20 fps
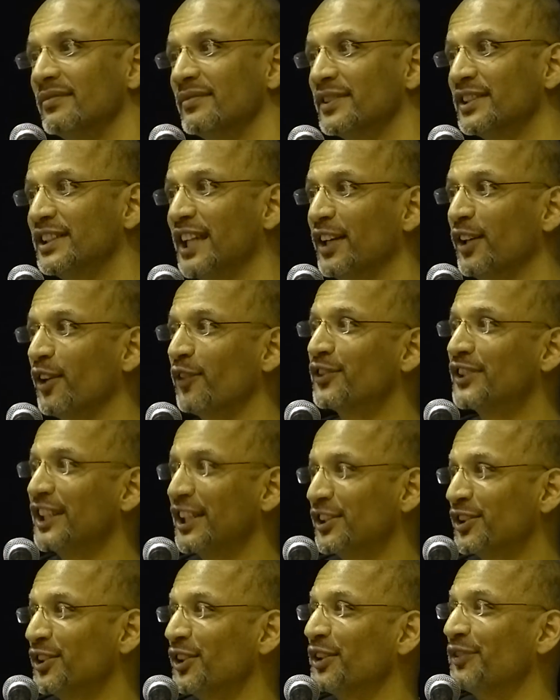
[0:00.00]
set of
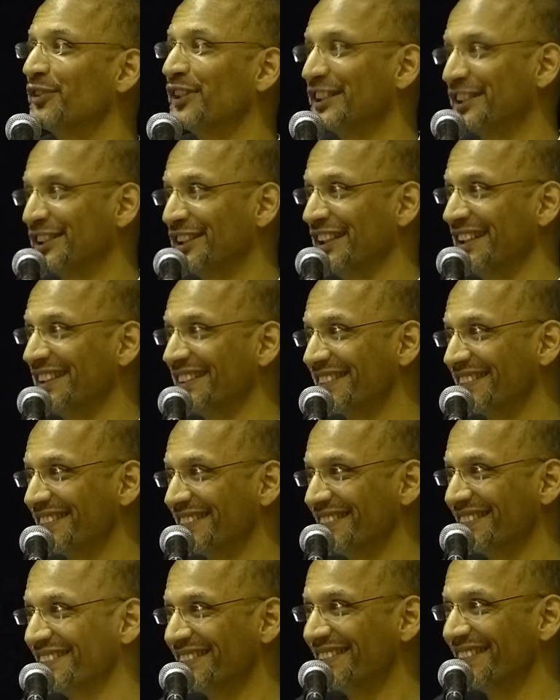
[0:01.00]
6
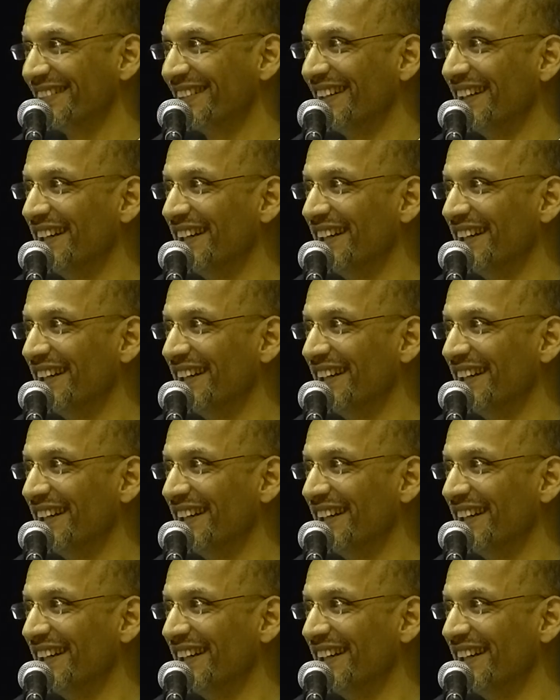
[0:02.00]
universities.